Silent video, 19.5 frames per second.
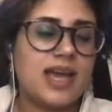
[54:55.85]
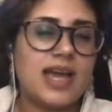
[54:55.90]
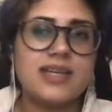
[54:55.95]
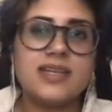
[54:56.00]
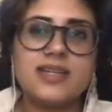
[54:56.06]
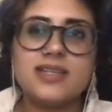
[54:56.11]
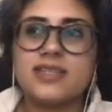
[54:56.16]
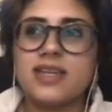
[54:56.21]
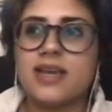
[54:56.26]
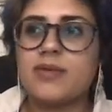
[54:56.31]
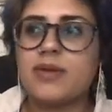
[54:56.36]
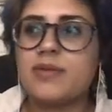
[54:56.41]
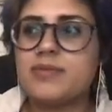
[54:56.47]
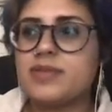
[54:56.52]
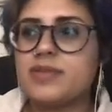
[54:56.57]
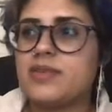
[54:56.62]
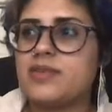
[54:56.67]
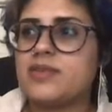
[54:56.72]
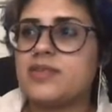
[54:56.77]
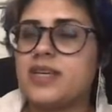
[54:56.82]
I did a time lapse
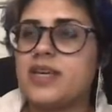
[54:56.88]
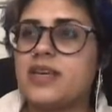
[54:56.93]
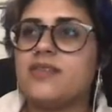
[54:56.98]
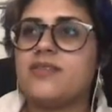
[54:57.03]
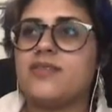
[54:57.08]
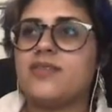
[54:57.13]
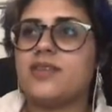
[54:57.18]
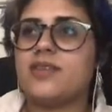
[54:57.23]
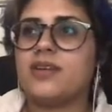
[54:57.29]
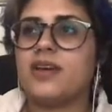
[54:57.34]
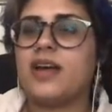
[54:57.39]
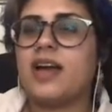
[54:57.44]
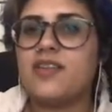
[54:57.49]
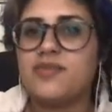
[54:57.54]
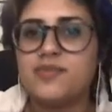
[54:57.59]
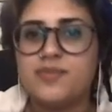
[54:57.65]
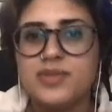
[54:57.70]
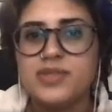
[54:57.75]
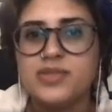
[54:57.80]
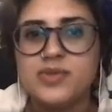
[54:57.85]
the other day of
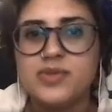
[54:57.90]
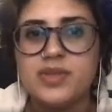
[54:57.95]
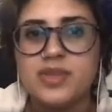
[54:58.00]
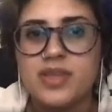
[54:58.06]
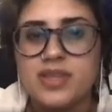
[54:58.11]
I've been doing